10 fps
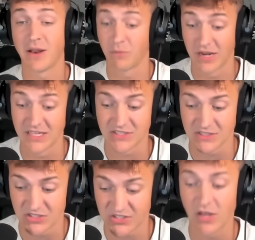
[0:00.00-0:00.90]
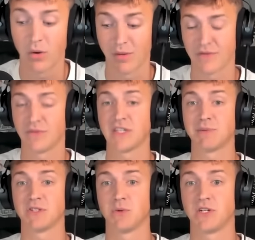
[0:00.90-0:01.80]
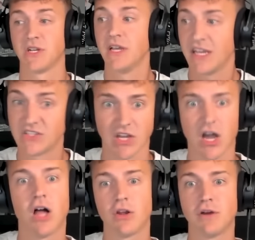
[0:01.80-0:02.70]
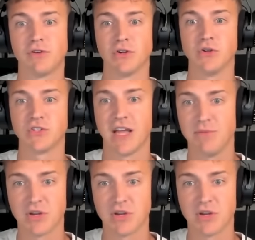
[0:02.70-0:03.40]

and it's still one of my favorite things about Twitch, is the color of your username.